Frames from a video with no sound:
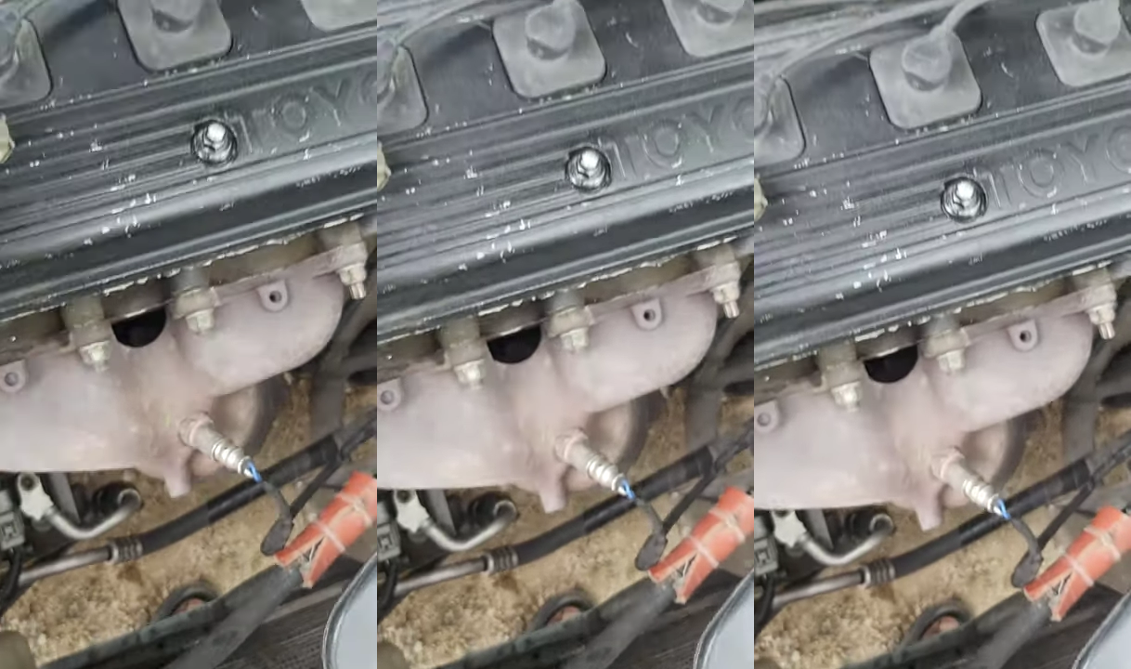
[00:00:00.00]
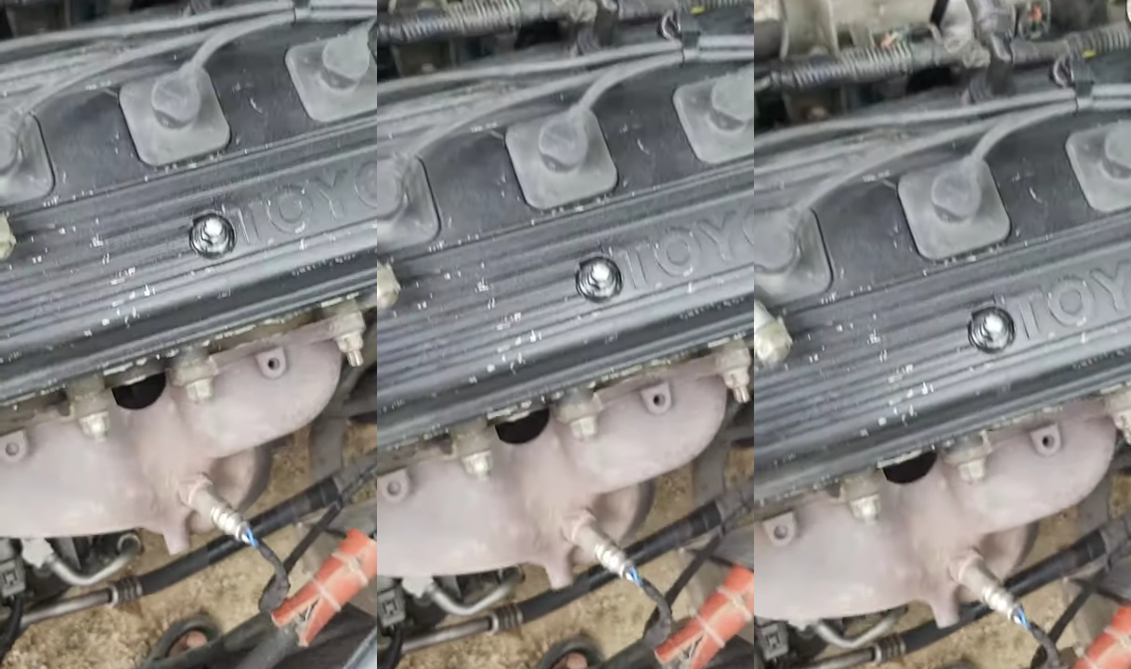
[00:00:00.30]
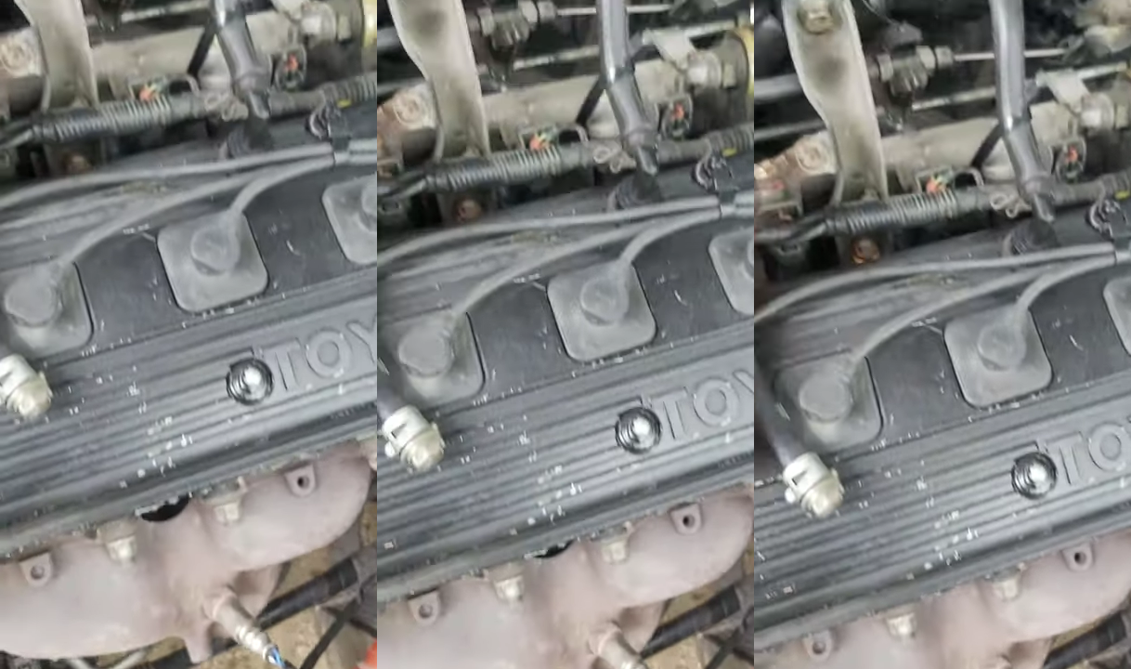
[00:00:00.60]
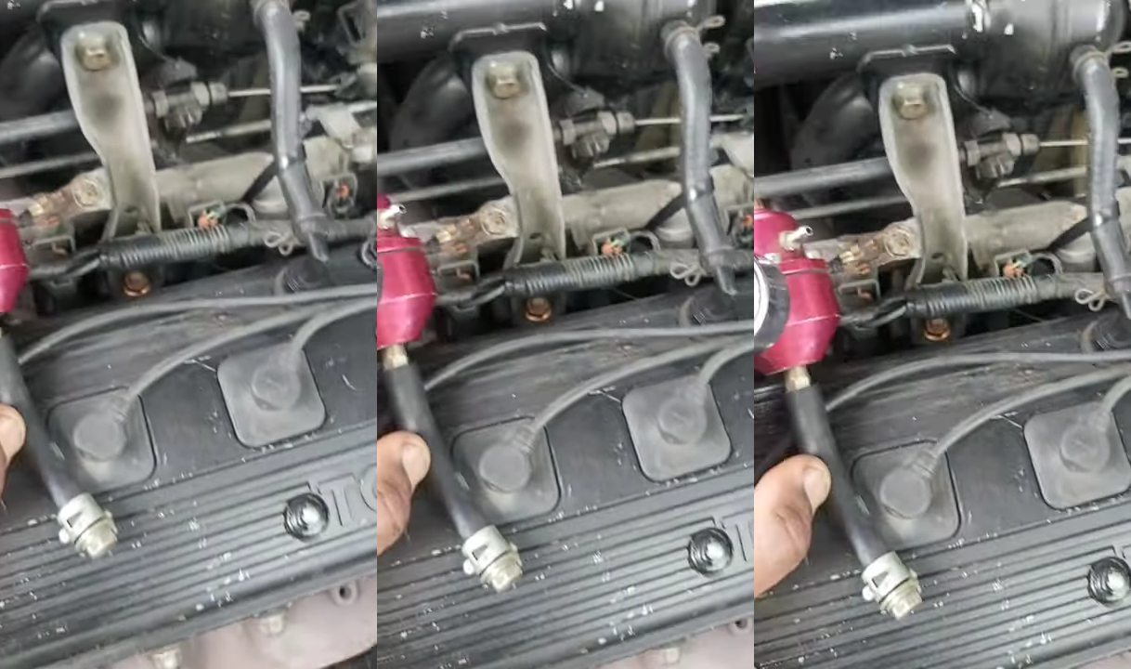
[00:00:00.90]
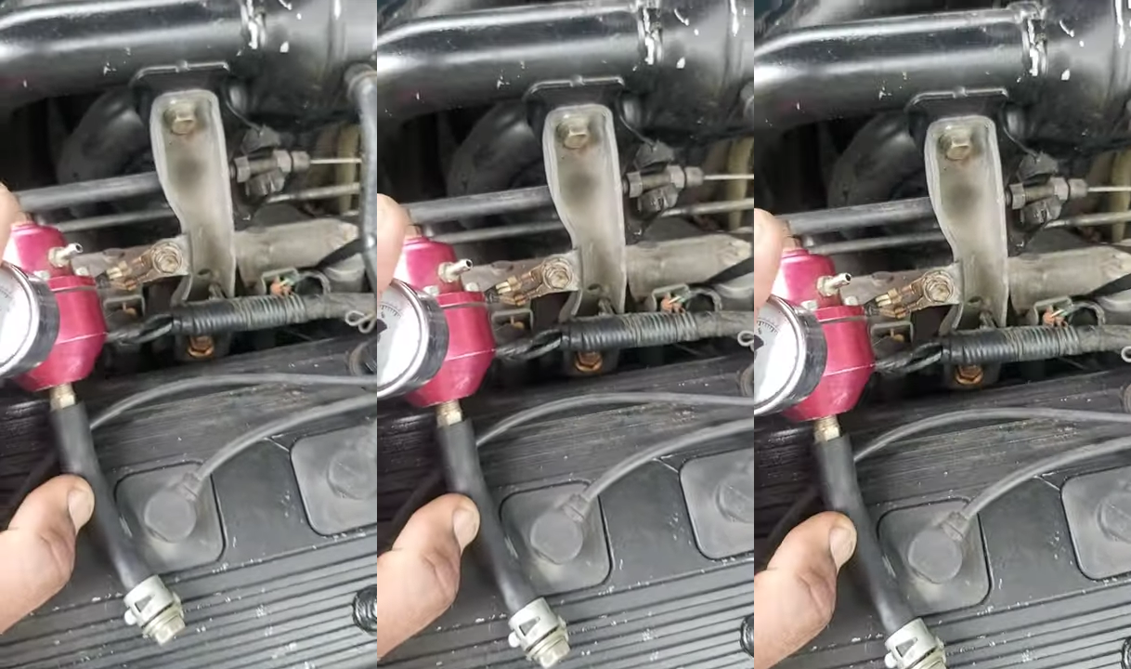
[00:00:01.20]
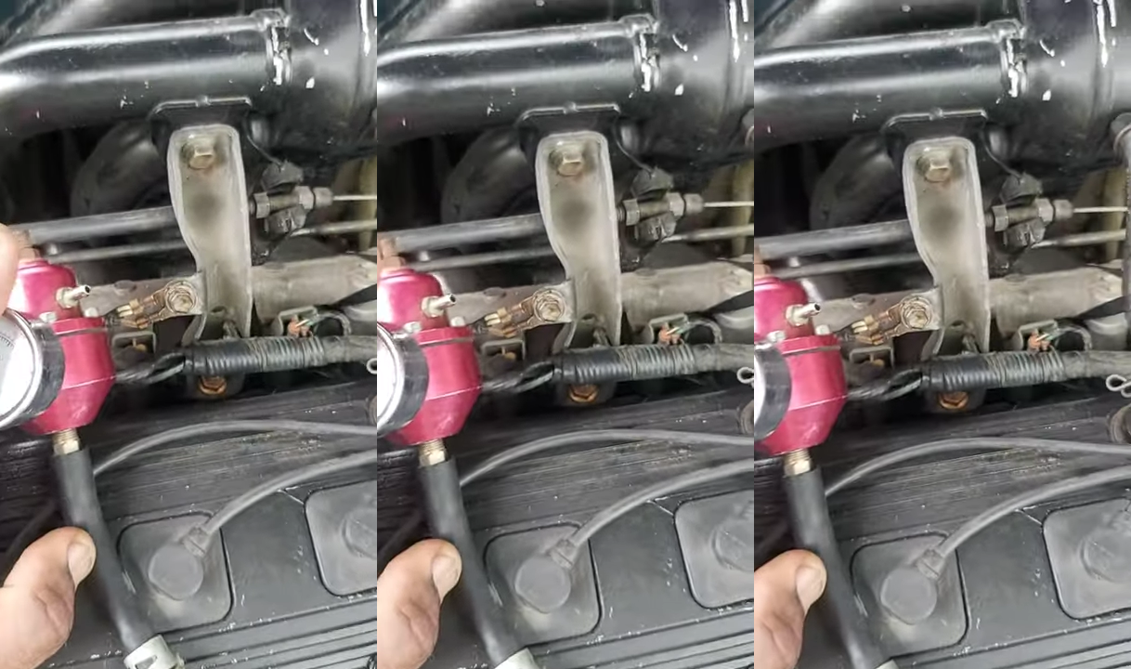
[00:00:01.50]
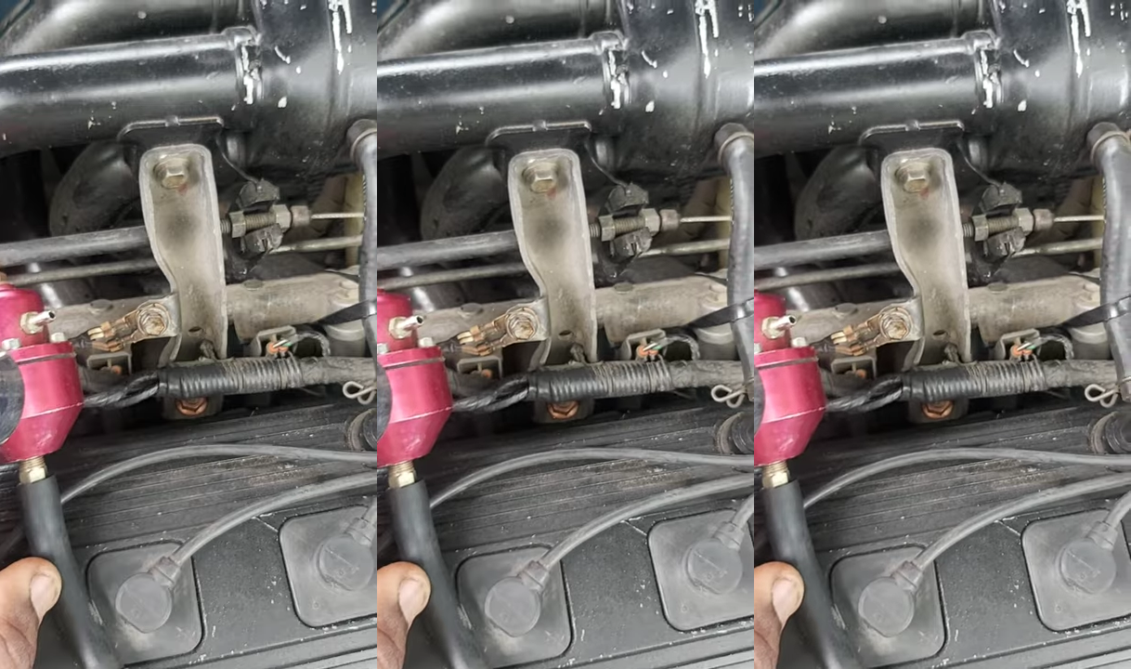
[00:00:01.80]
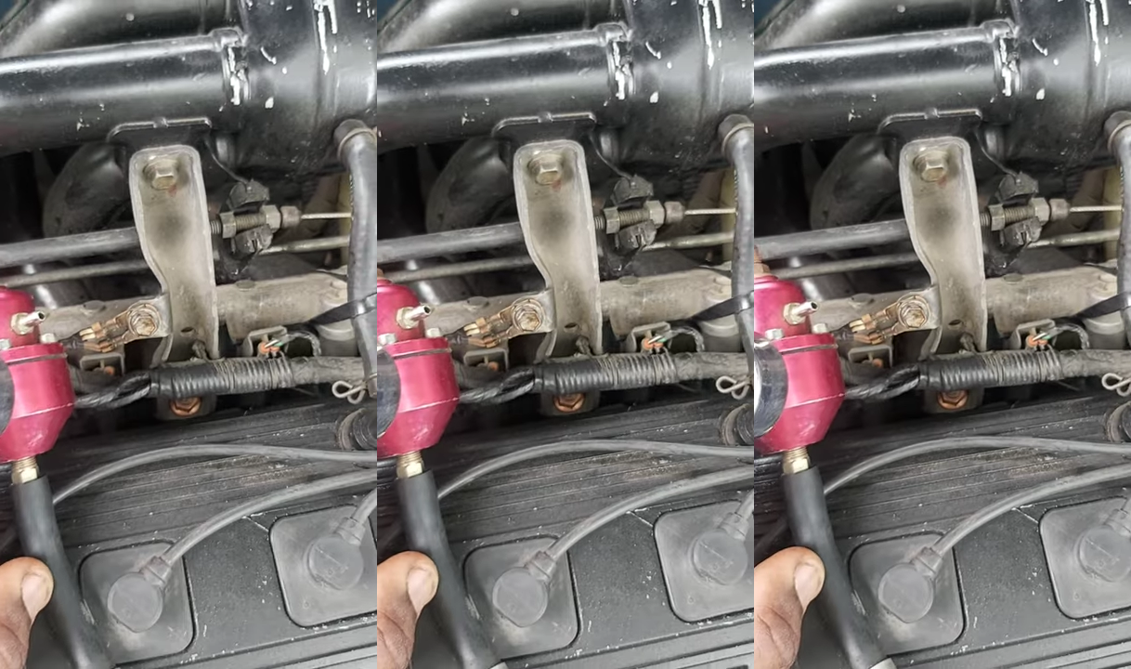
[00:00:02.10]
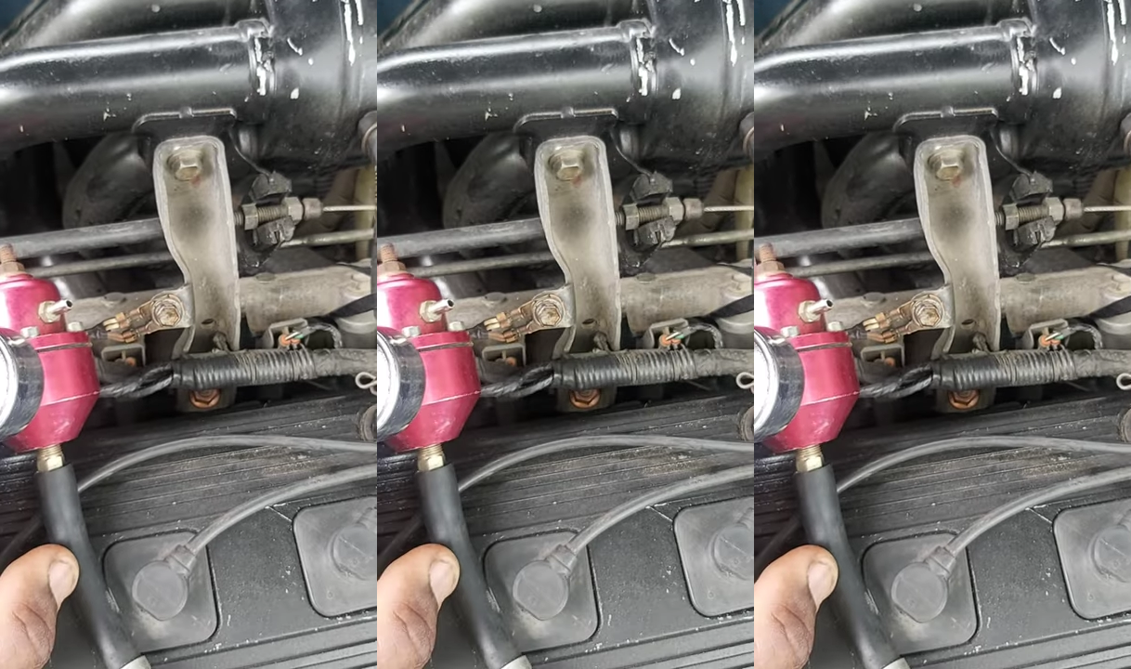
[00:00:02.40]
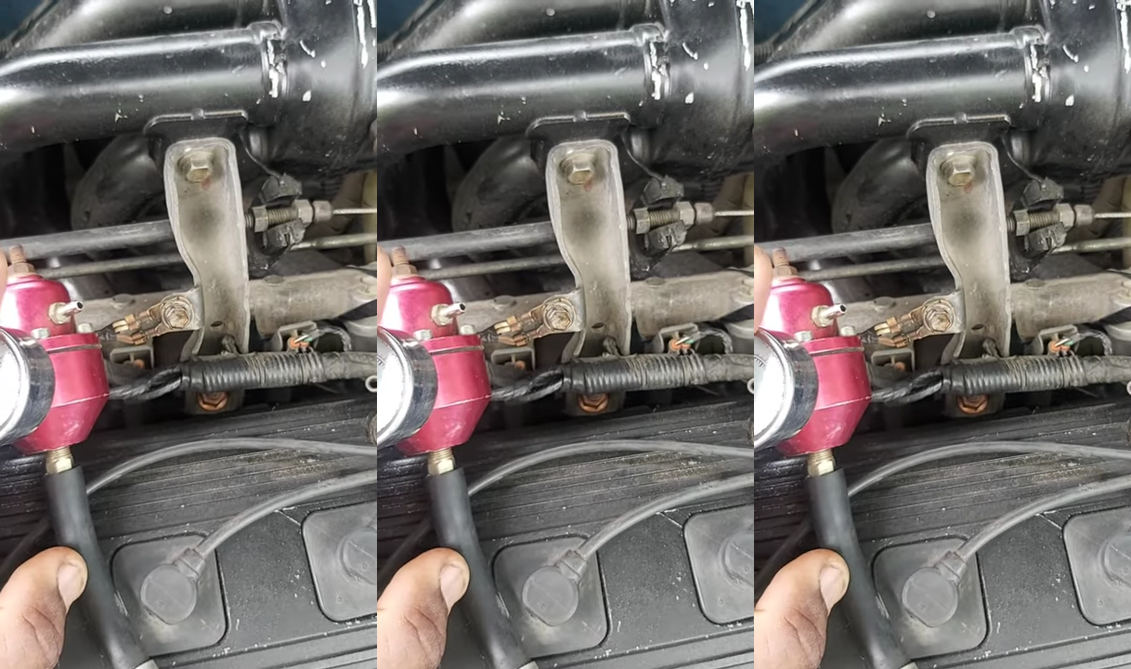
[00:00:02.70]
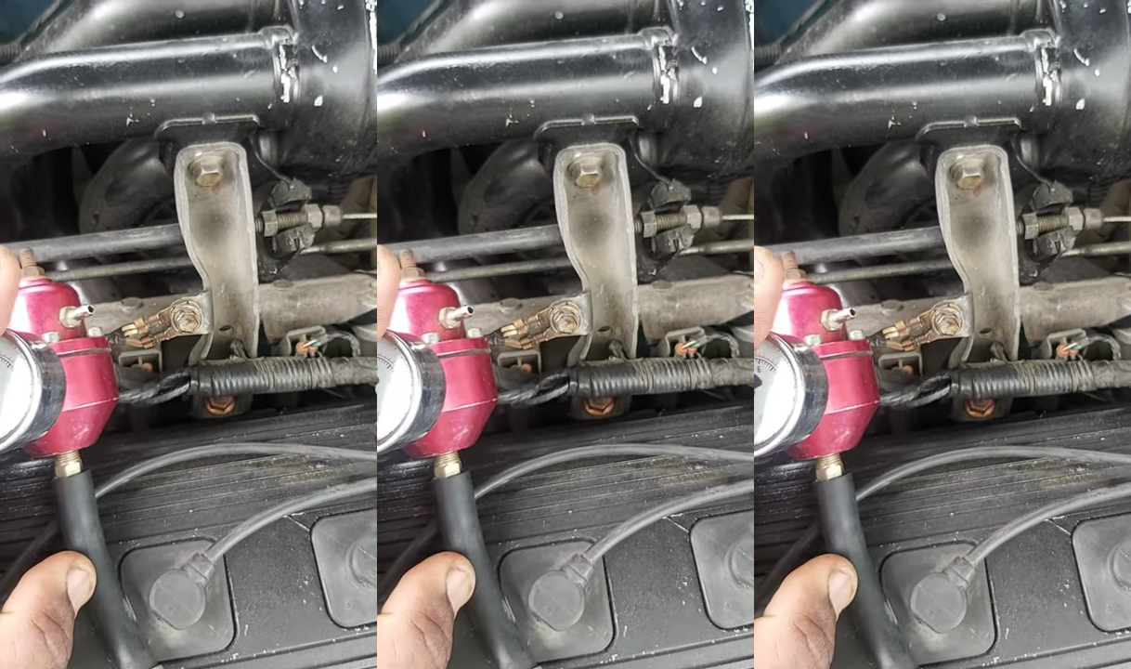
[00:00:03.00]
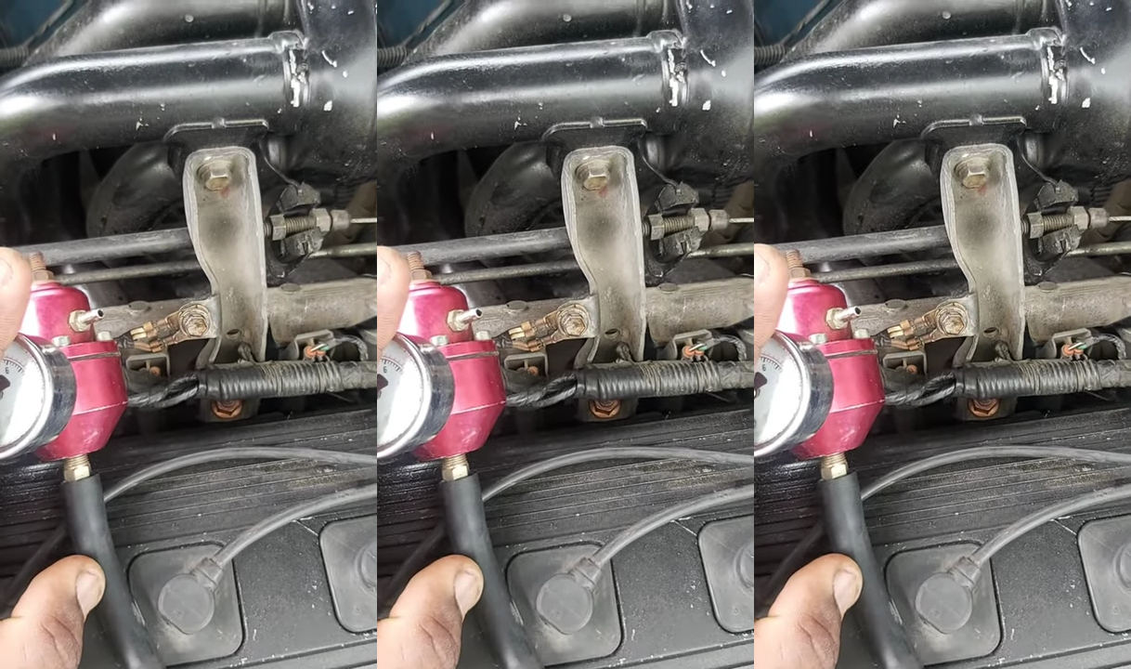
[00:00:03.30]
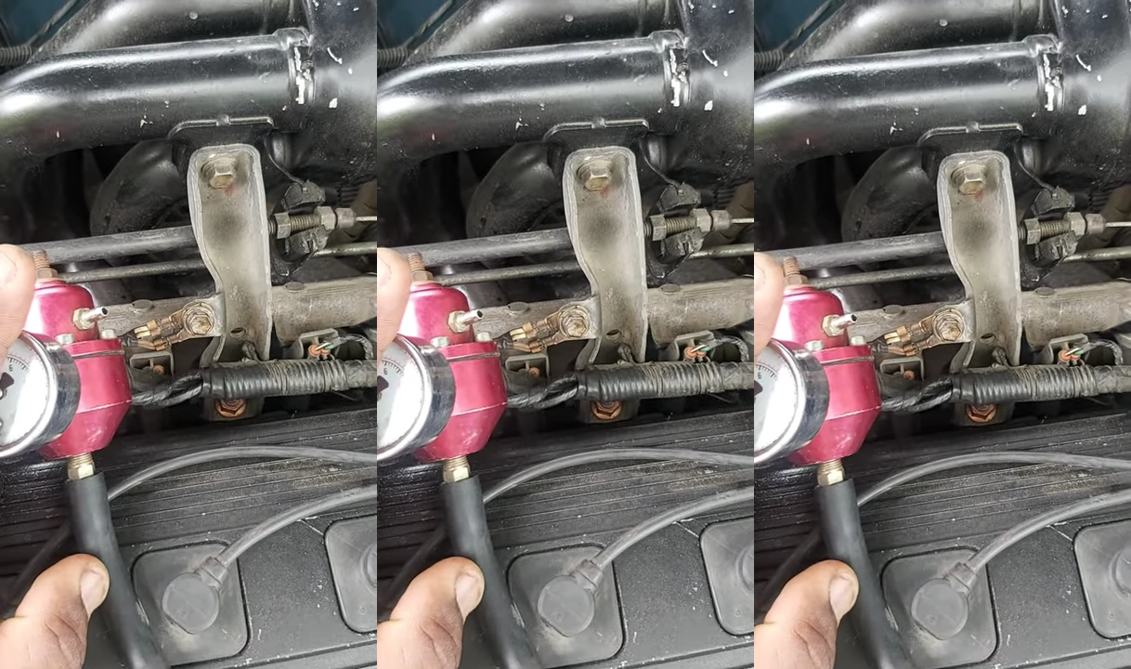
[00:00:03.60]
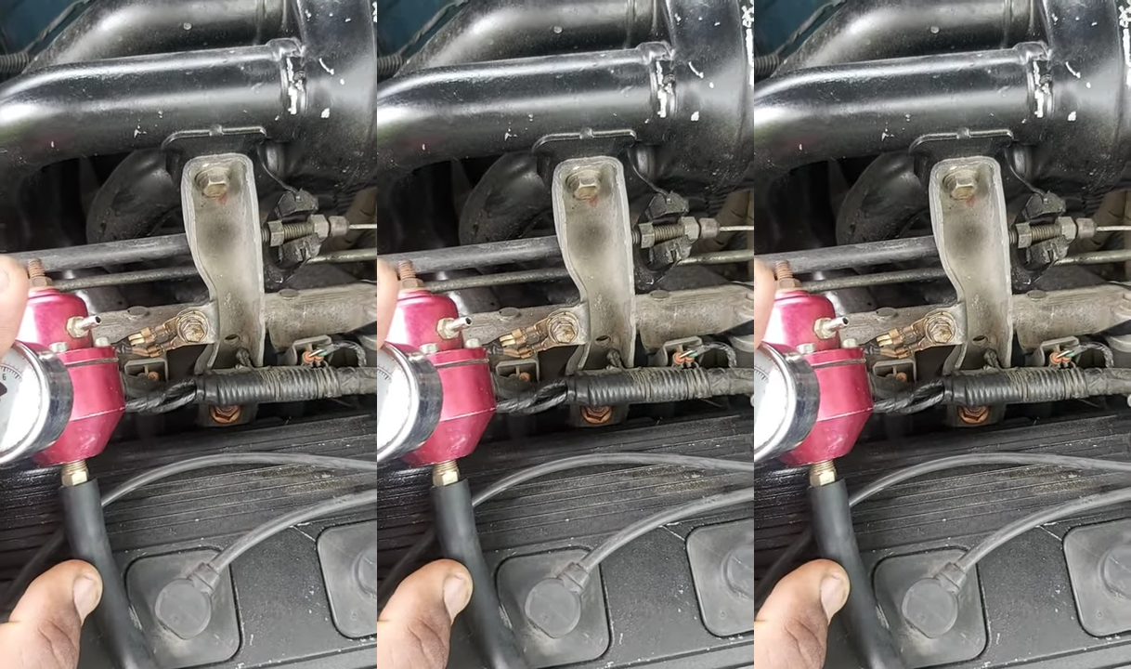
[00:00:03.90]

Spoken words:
[unreadable: no face in view]